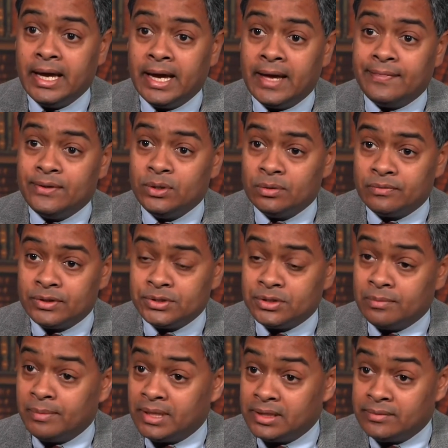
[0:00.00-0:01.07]
at the University
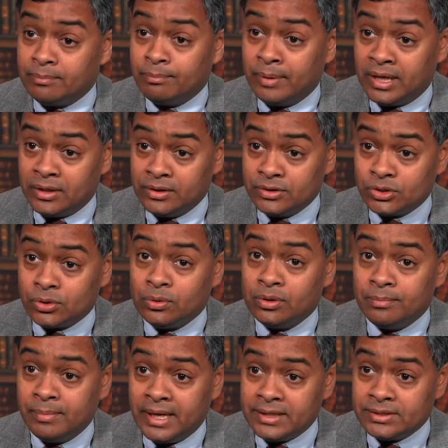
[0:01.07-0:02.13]
of Maryland School
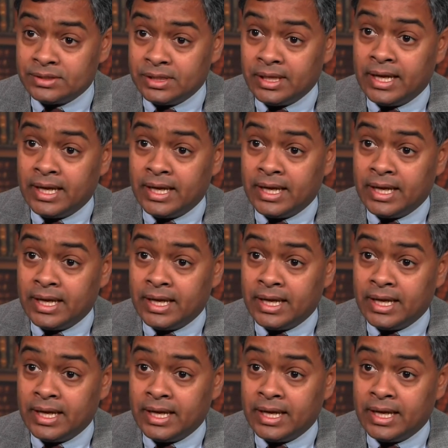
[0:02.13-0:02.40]
of Medicine